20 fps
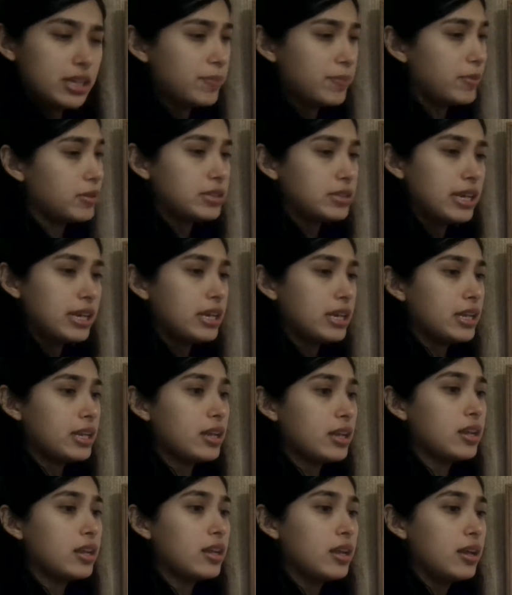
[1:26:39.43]
keep on taking
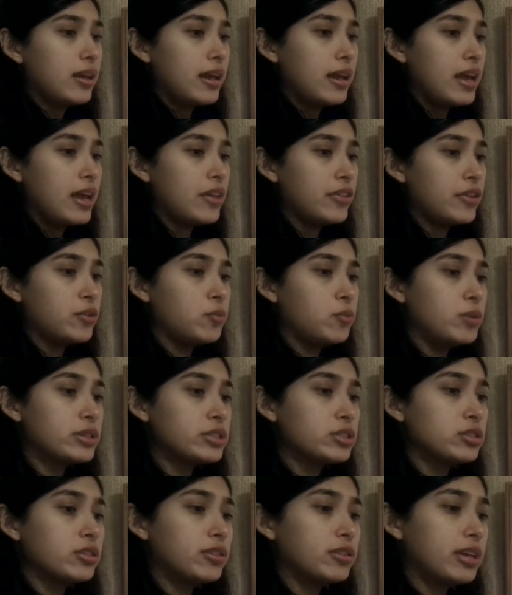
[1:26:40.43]
it, and then
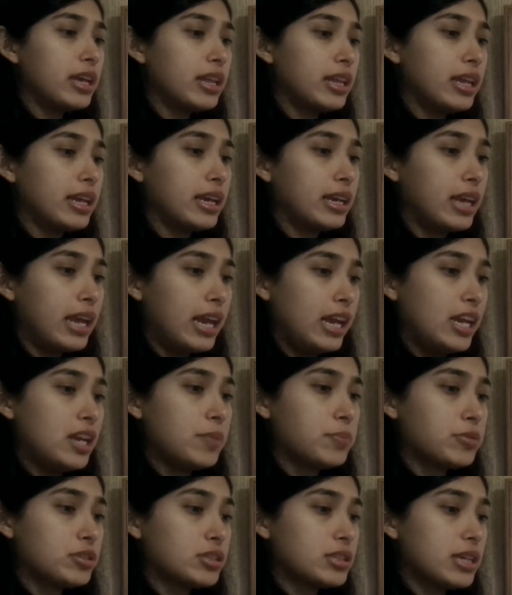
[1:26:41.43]
once you get like an
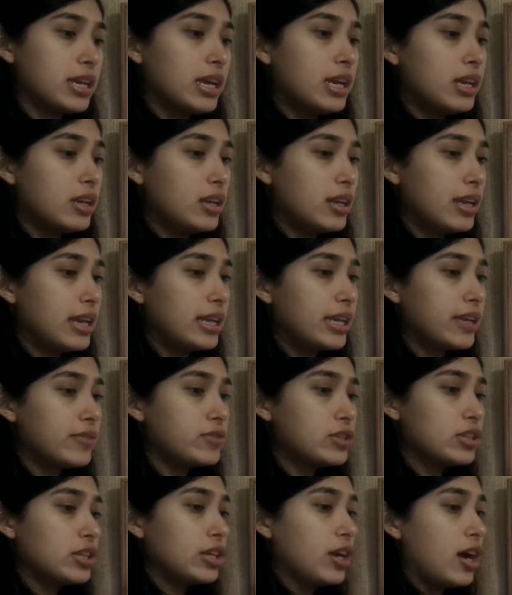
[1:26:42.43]
80%, it
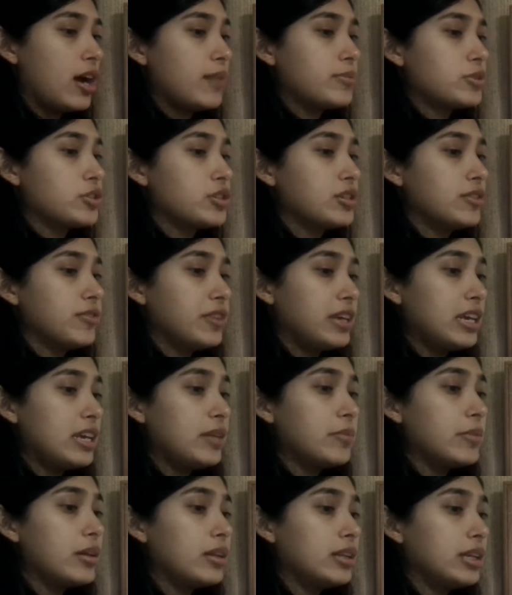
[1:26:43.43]
gives you the option of
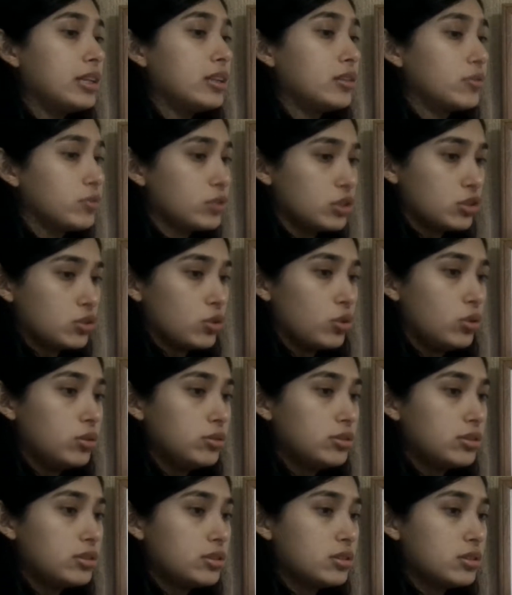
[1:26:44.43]
emailing the
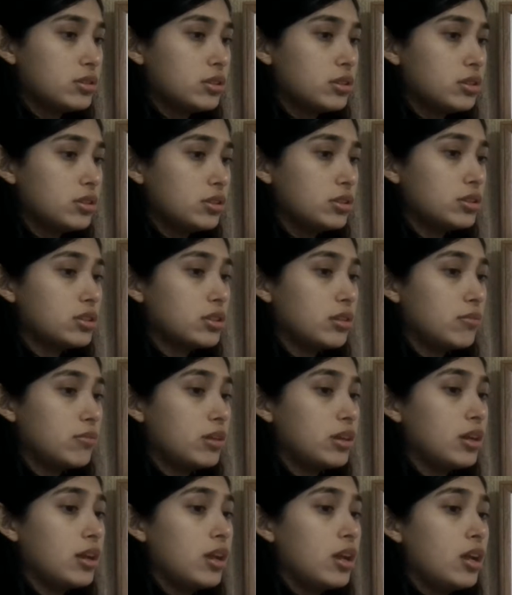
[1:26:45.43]
results to
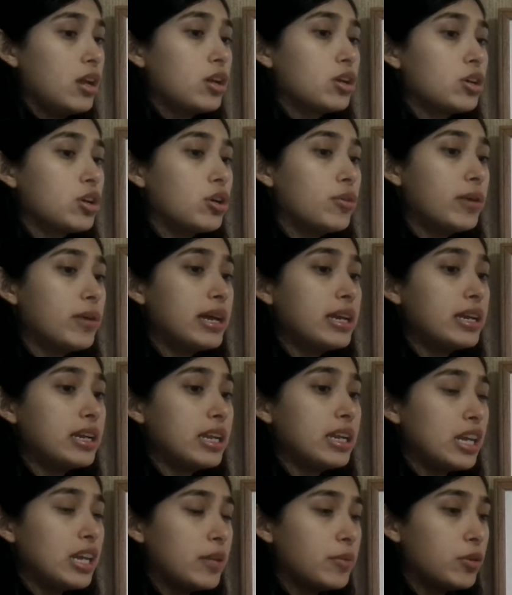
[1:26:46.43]
someone. Go ahead
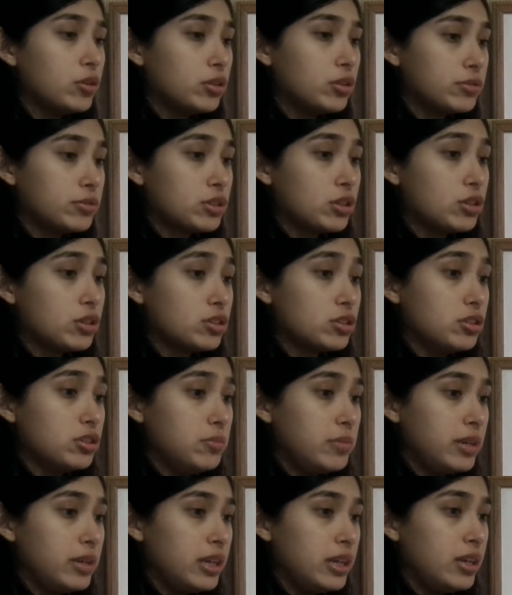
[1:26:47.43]
and email the results to
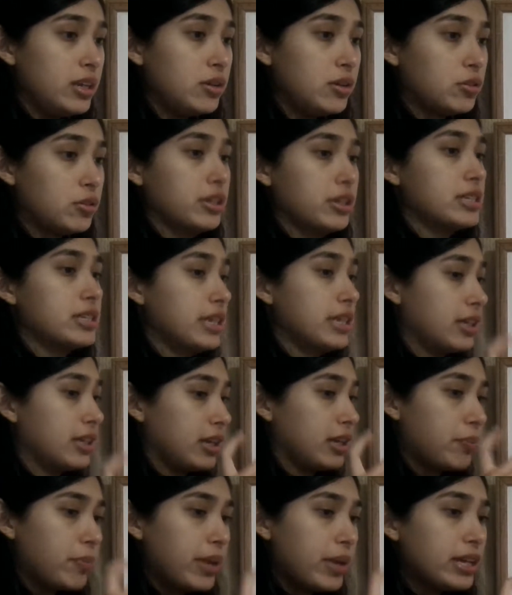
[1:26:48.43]
me, or you can take
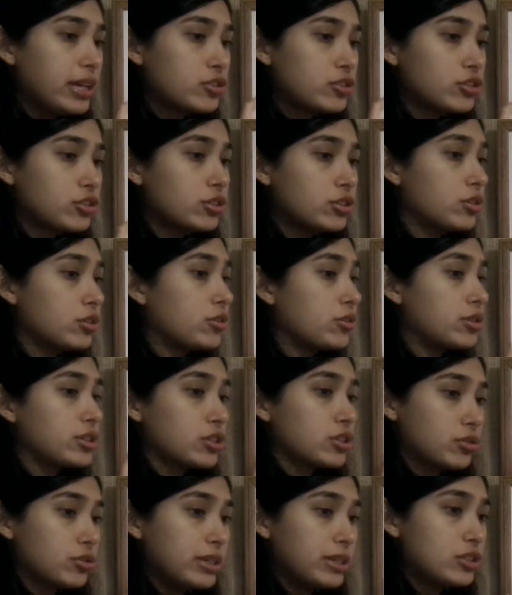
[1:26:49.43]
like a picture or a
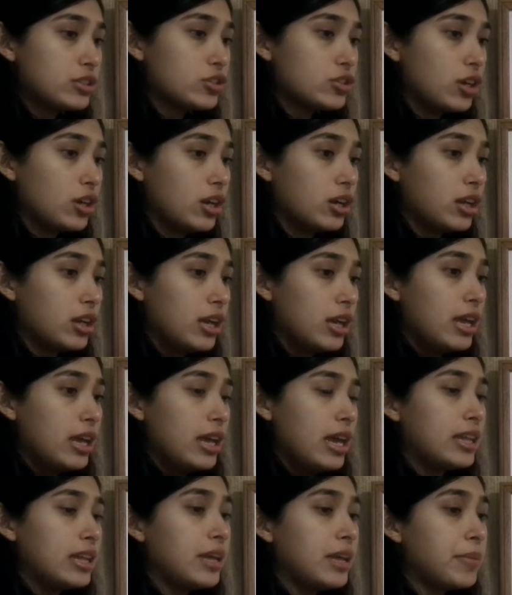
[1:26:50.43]
screenshot
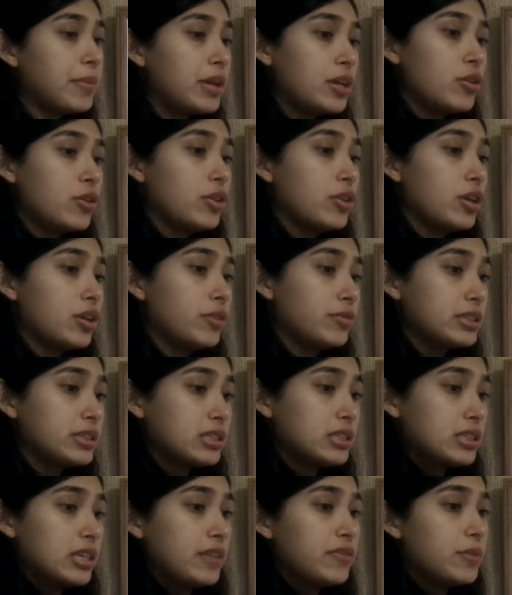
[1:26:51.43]
and let me know that you
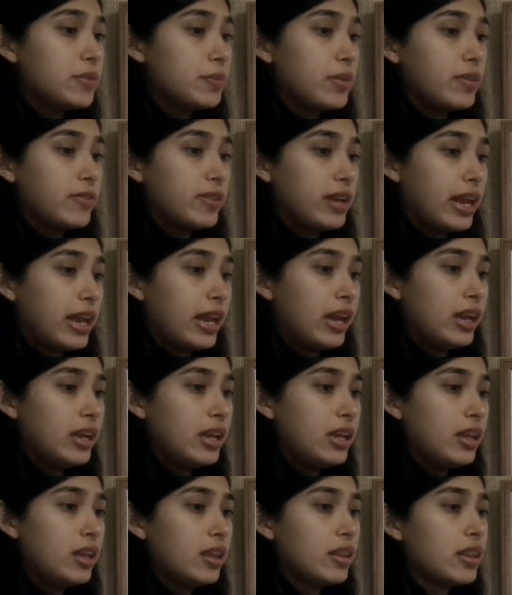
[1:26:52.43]
received above an
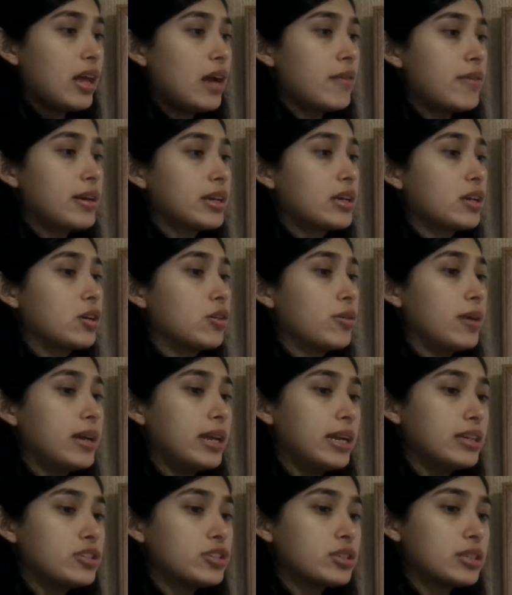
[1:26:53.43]
80. That way I can go
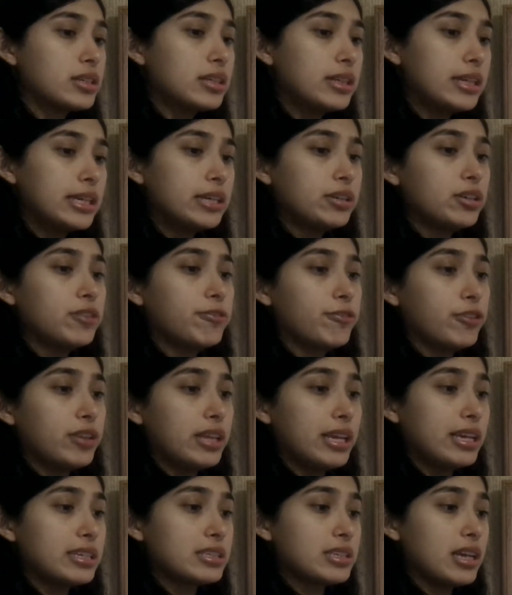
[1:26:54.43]
ahead and just clear you for
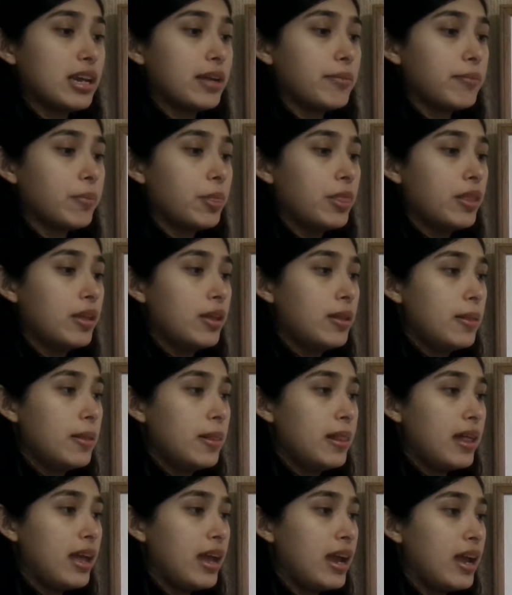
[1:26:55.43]
the exam.
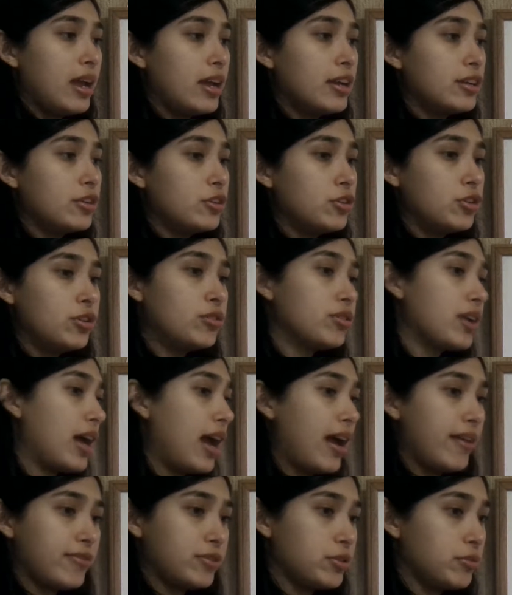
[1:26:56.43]
And you don't
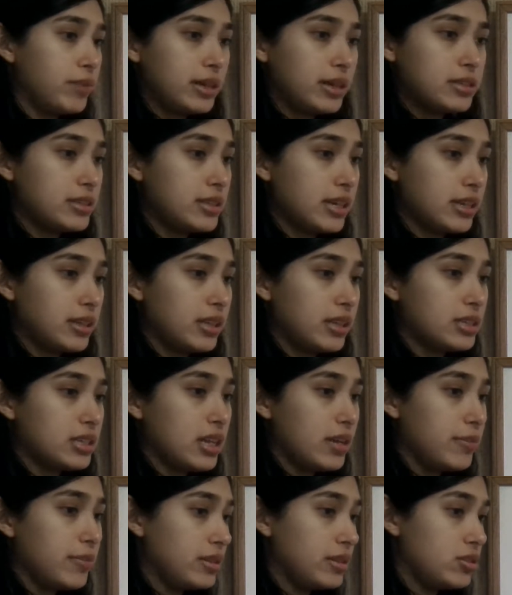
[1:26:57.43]
have to wait to take the
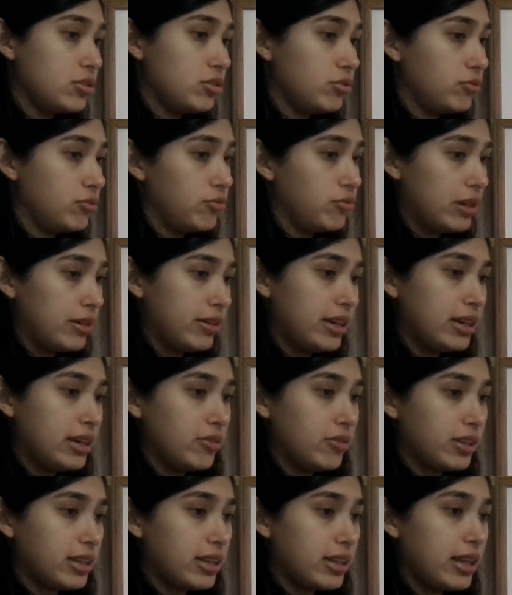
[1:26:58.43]
exam until the very
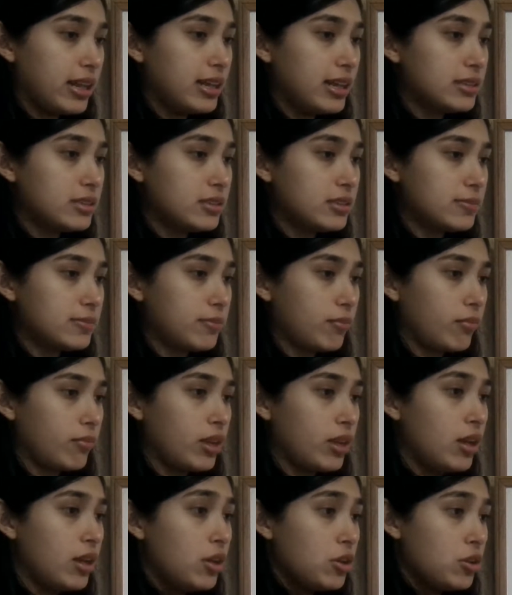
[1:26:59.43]
end of the class.
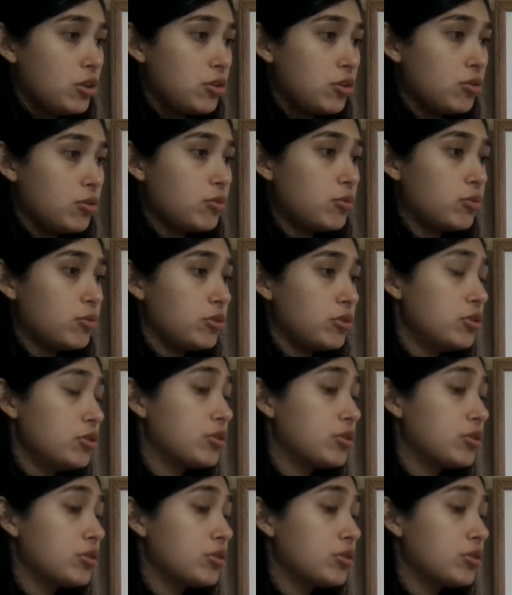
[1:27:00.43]
You